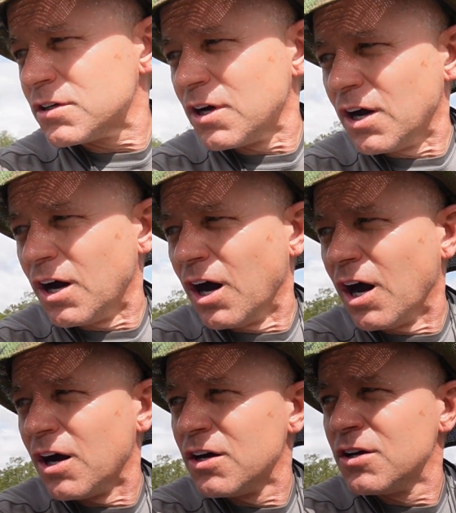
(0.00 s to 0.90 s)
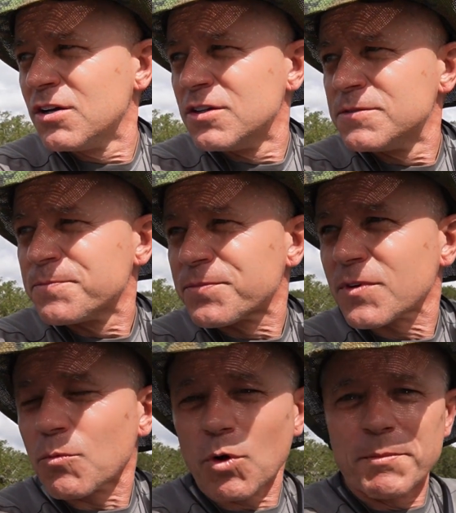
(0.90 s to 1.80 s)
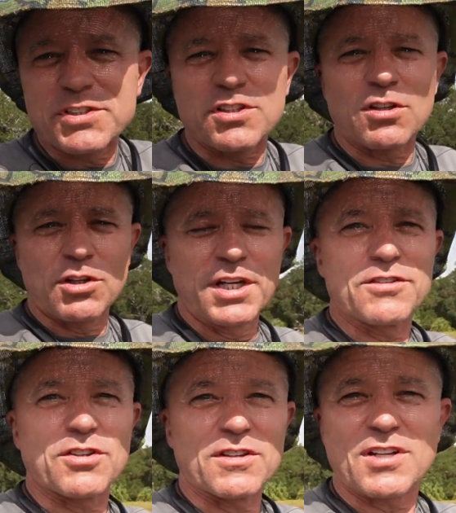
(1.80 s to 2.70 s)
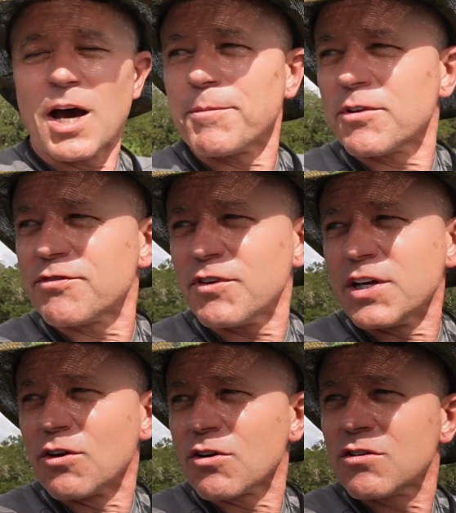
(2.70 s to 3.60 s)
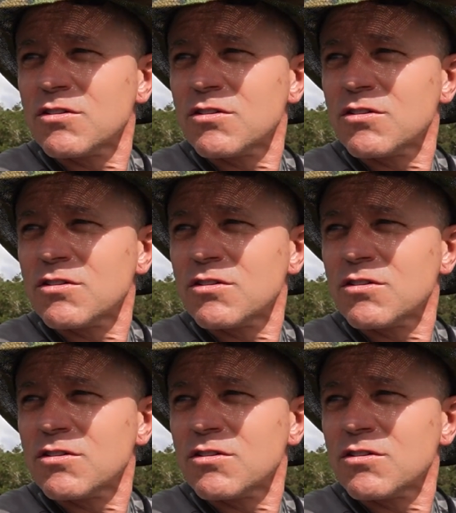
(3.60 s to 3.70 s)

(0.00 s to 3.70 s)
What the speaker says: We're missing the lid to the top of the feeder,